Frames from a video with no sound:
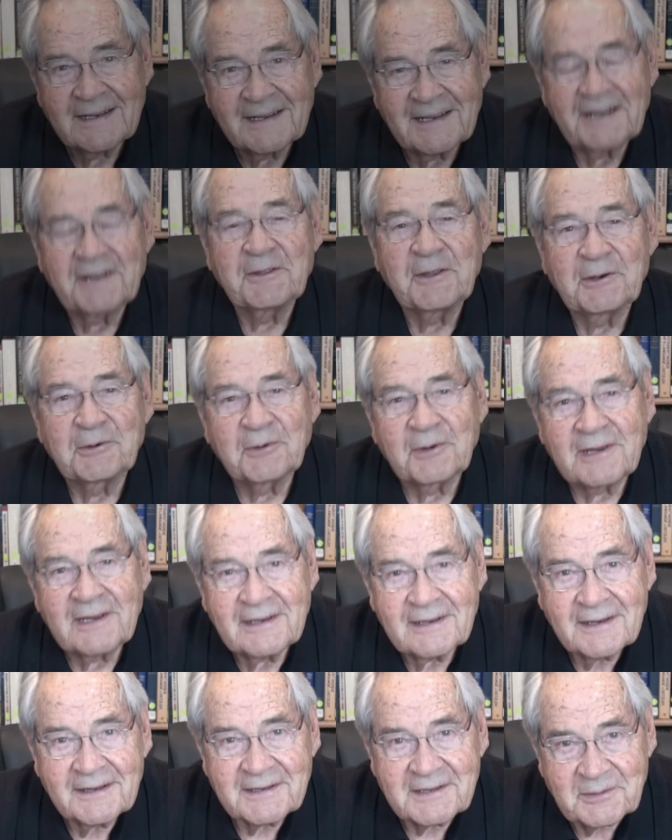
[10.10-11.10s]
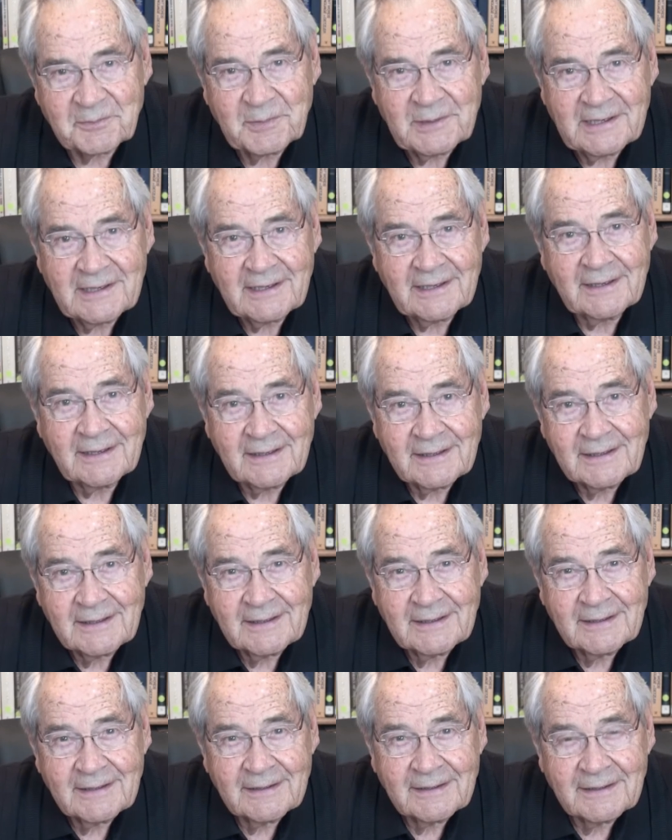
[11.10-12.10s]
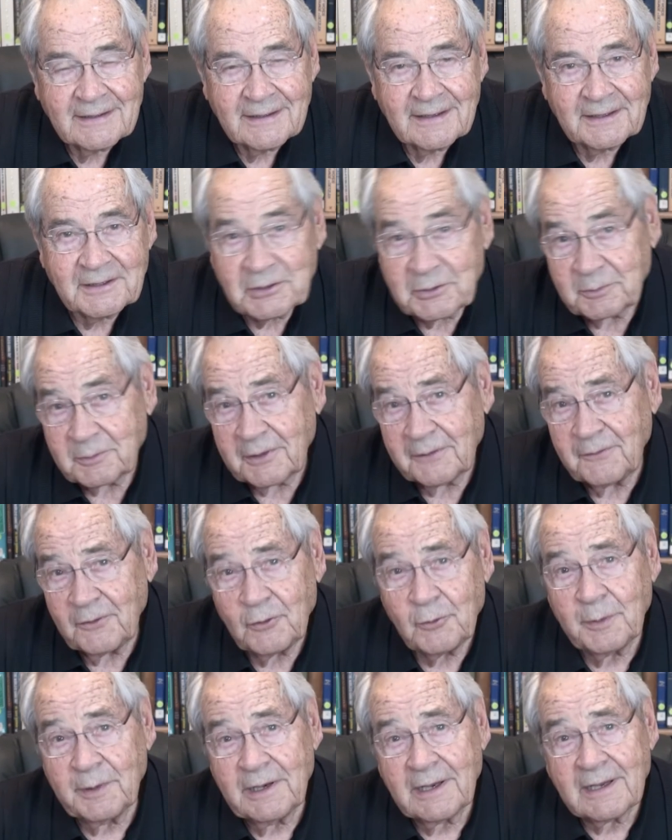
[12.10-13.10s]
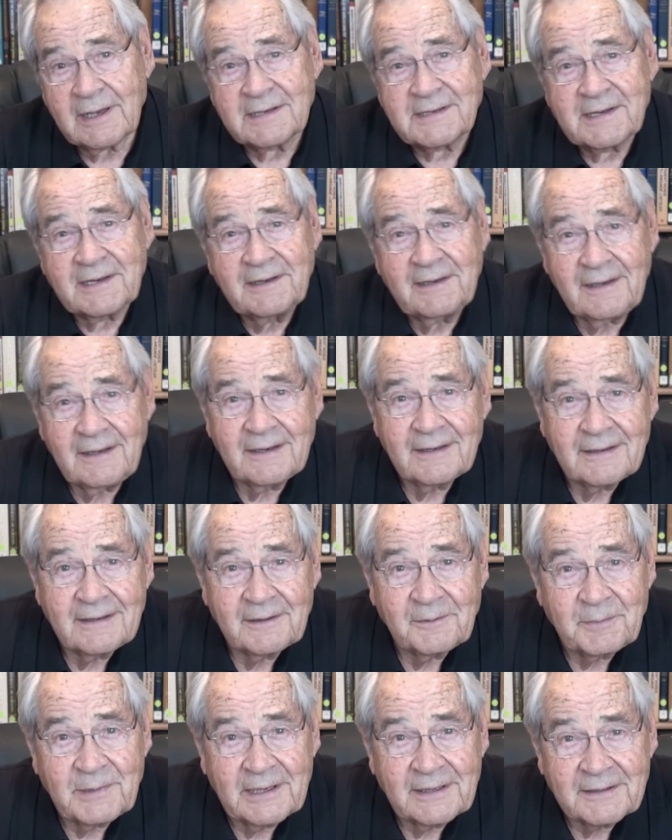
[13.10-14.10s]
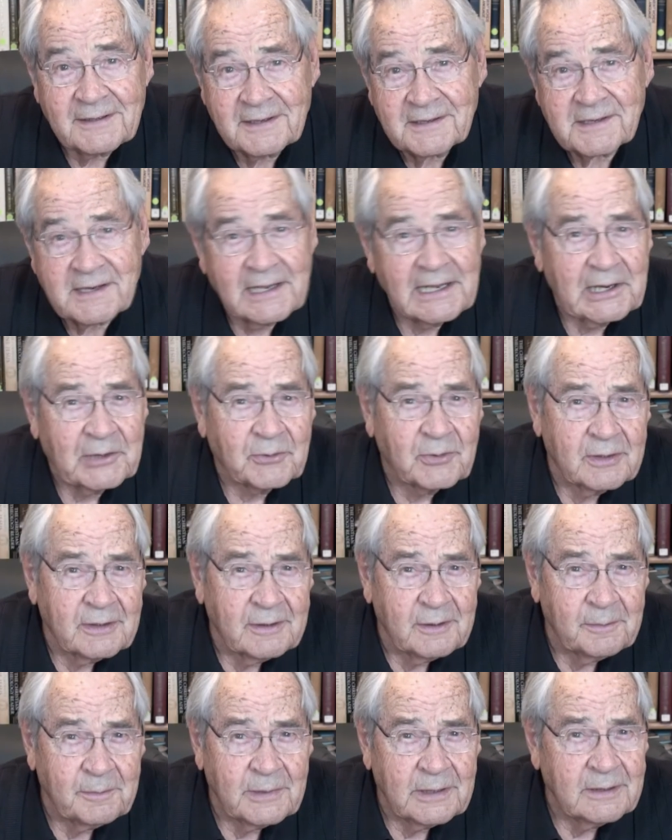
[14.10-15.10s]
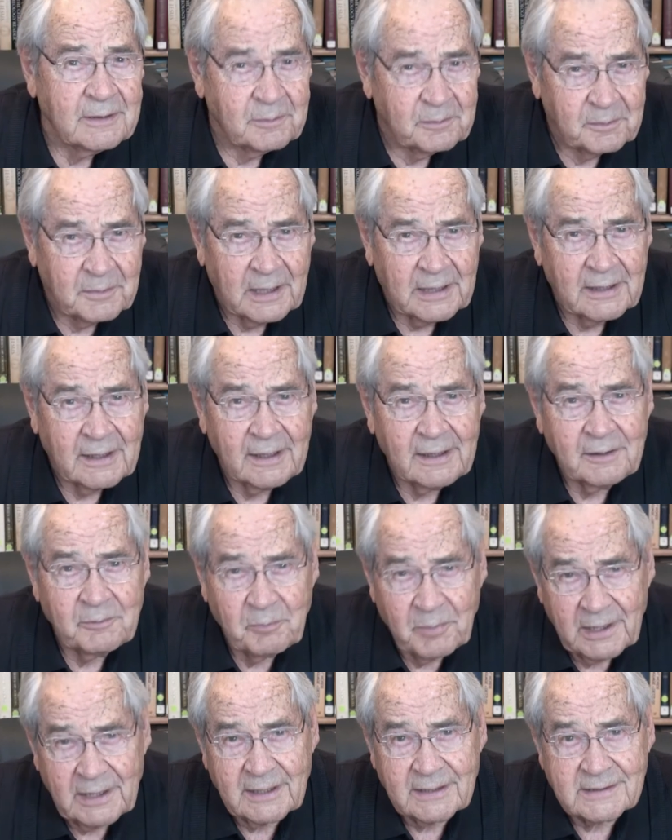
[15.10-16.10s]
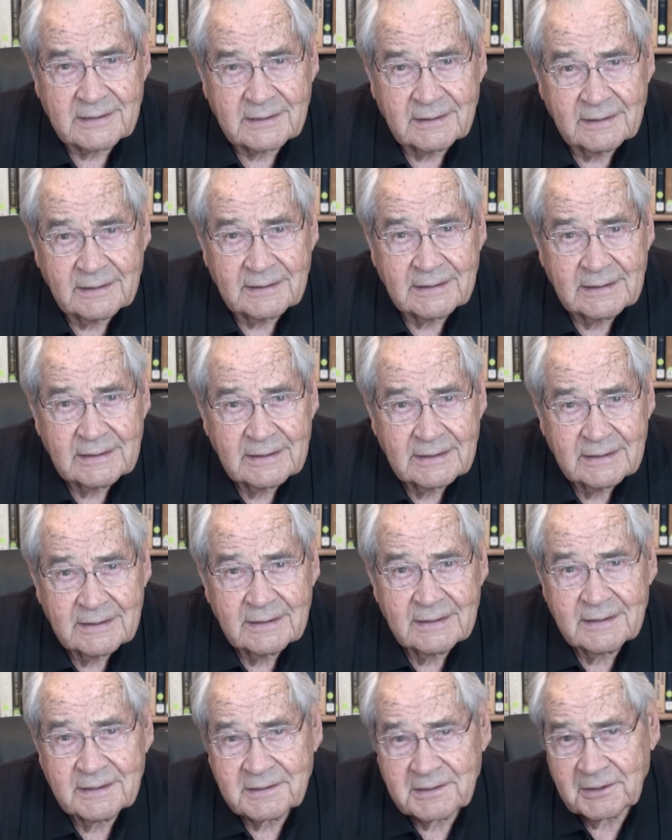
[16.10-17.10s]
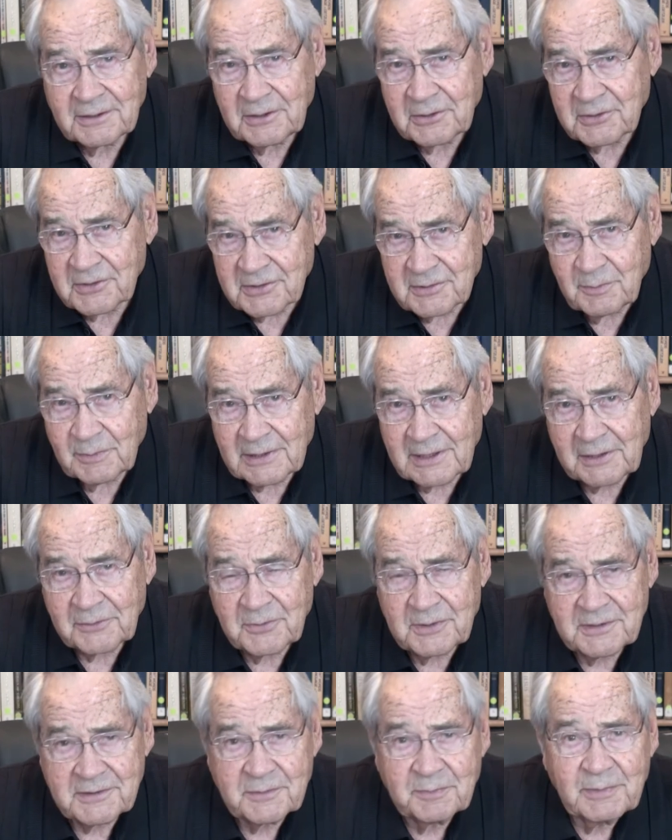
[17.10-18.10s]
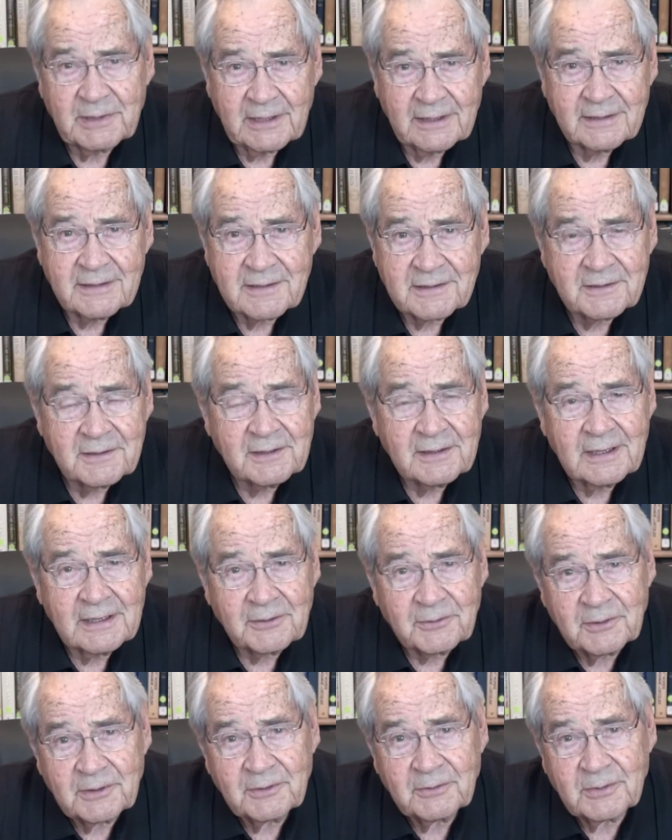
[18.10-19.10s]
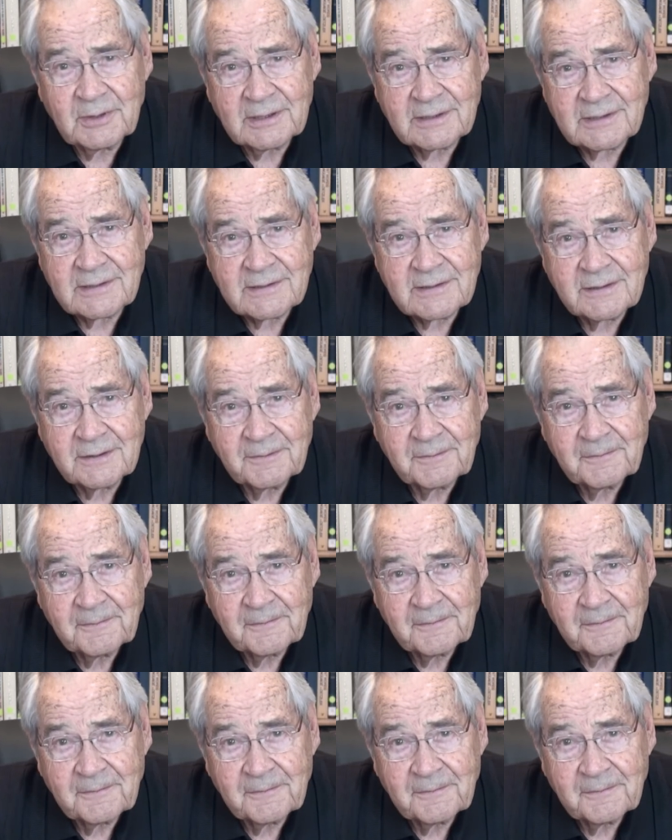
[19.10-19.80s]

Hi there, Rick Yohn speaking. A number of you have been asking about this acronym, My Basket. So here is my response to that request.